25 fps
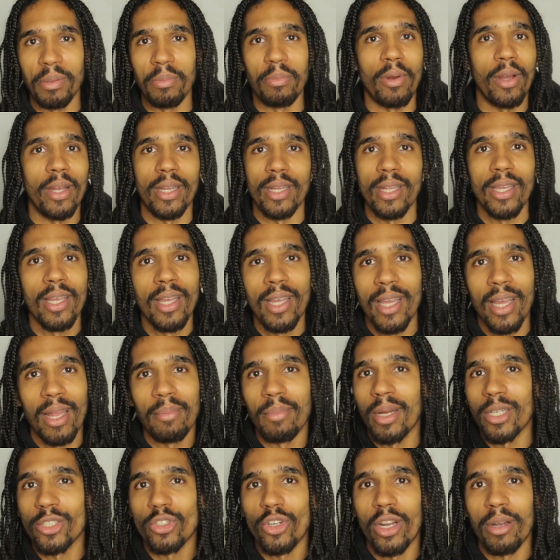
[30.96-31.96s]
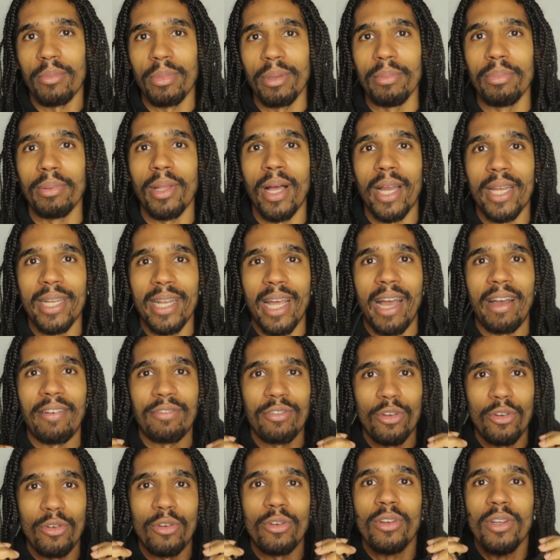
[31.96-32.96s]
bright. I'm not trying to be blind
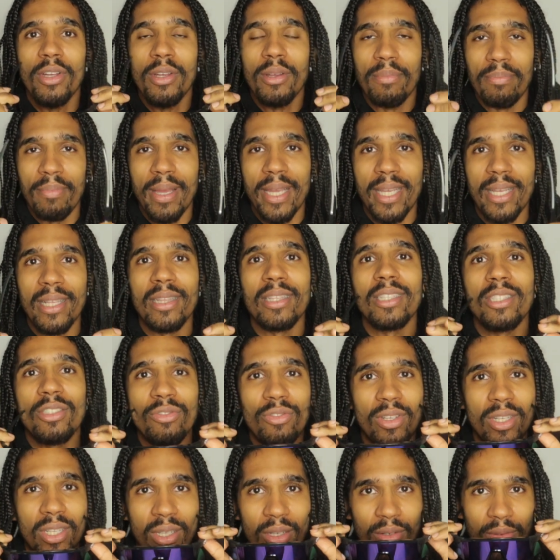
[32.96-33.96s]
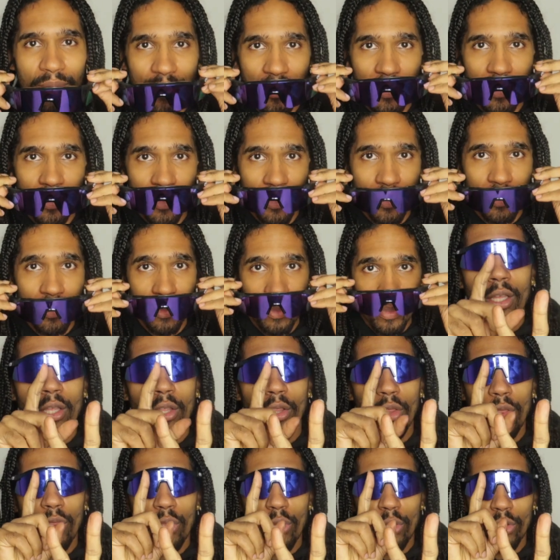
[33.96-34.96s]
after making this video.
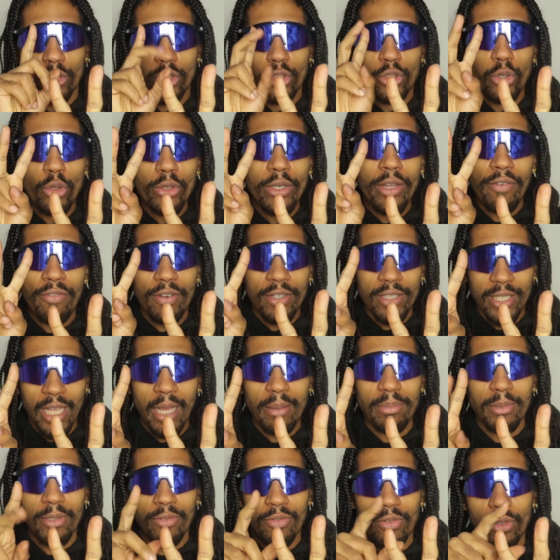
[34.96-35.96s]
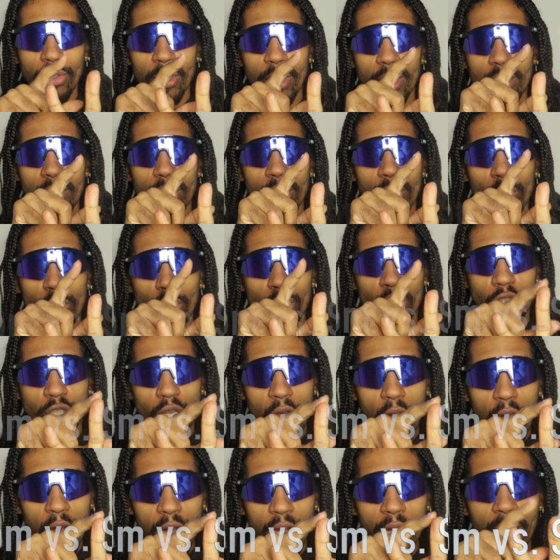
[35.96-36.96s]
There's two different types of units. There's
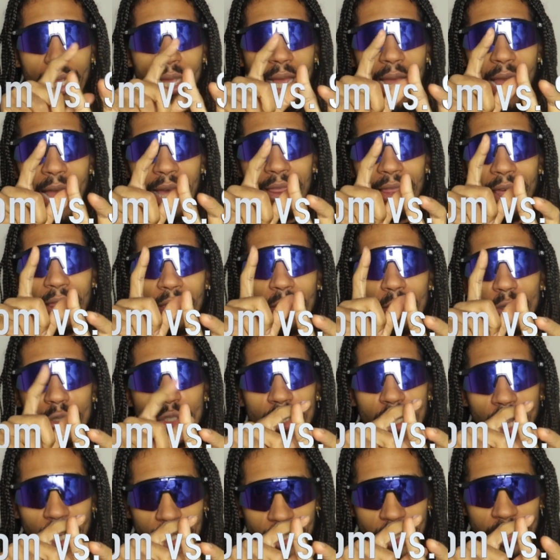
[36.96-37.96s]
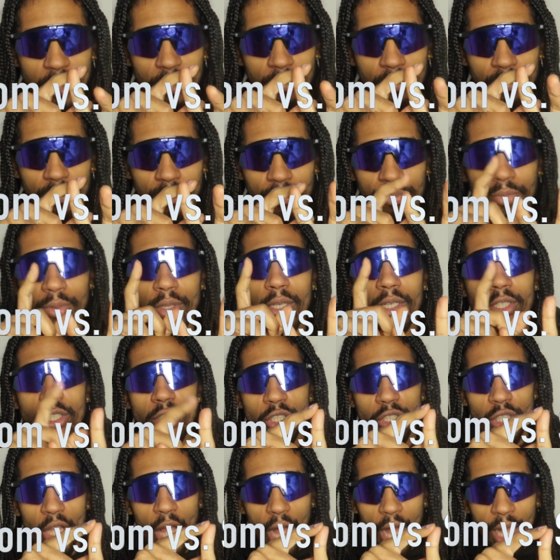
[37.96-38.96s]
stock and then there's custom.
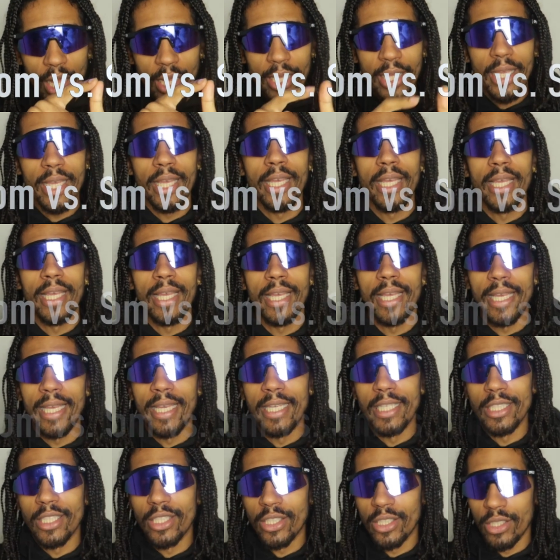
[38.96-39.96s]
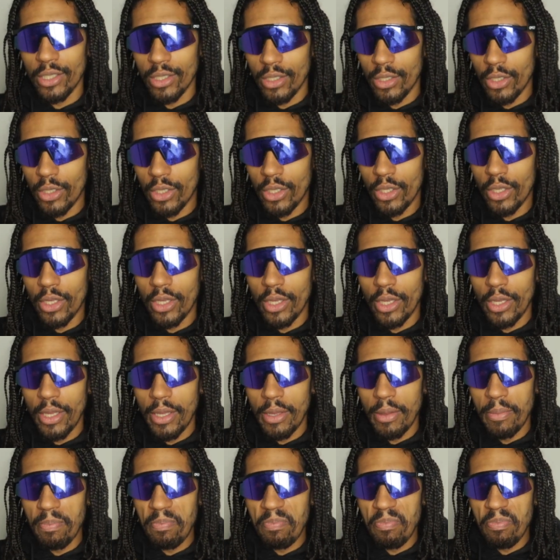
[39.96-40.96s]
Stock is
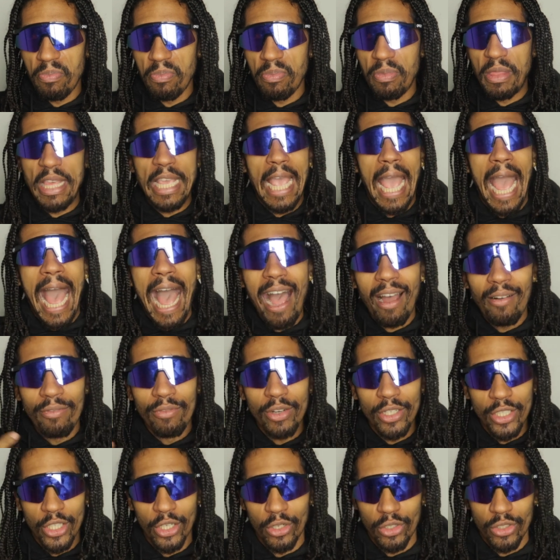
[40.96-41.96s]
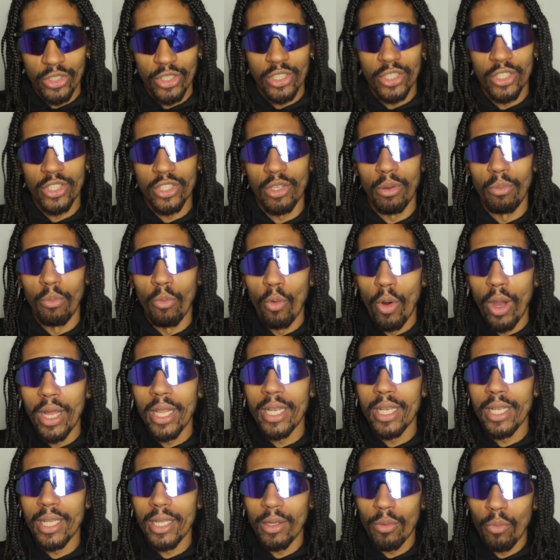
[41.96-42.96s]
the average hair system,
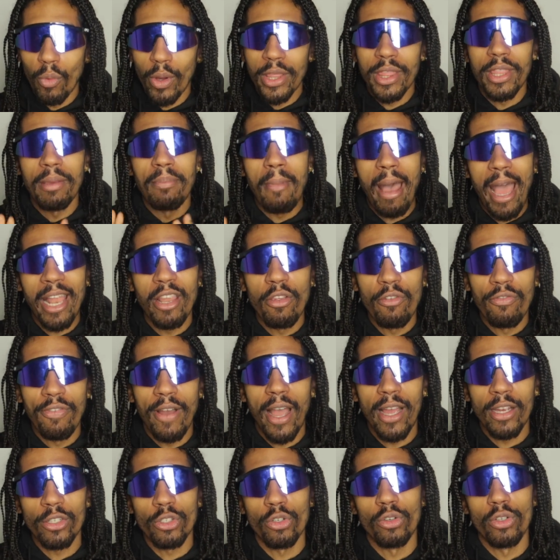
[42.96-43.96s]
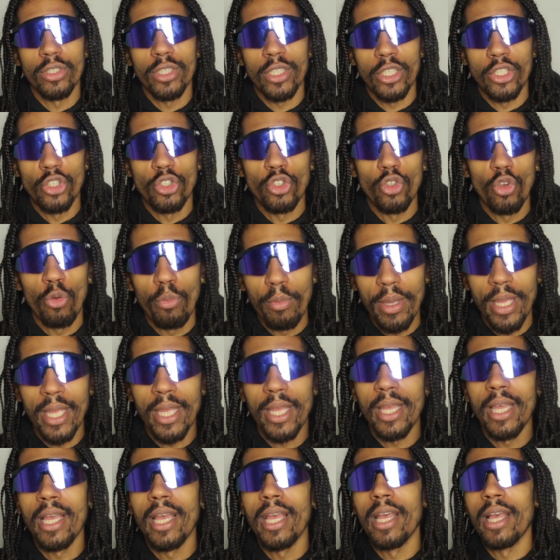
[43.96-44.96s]
what the manufacturer is
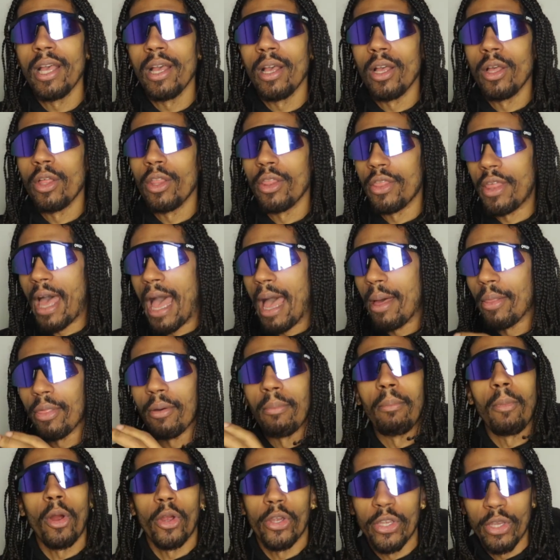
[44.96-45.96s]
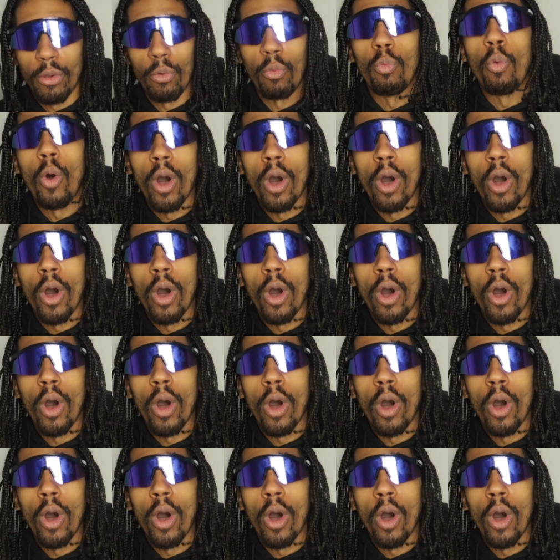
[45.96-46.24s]
assuming that the market